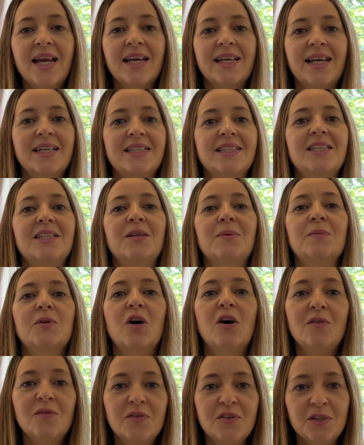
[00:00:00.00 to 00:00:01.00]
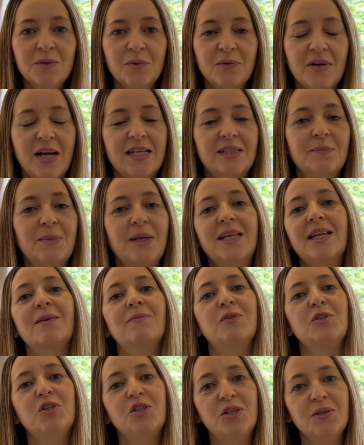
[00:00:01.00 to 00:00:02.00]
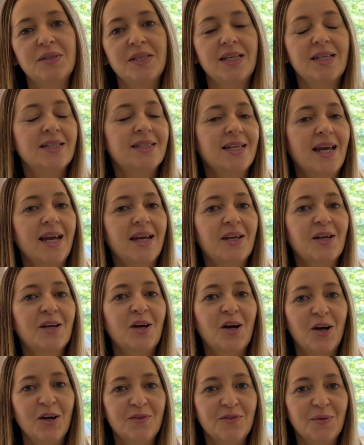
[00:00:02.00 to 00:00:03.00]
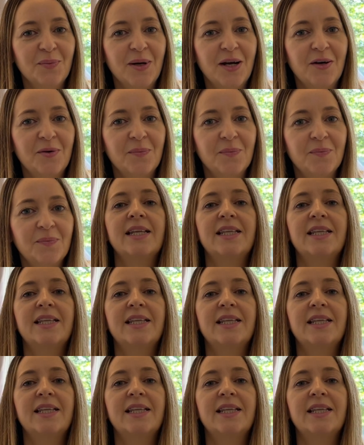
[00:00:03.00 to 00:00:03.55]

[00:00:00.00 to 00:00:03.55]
getting them confident with admin and reducing tech overwhelm.